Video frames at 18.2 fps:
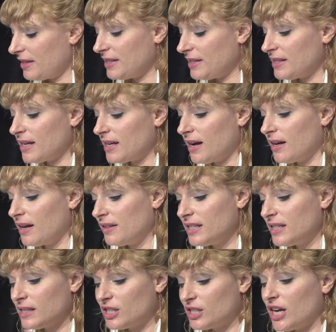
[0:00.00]

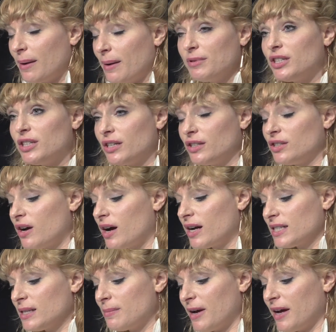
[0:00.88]
This chapter
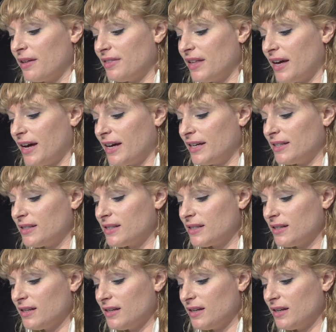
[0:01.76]
talks about that.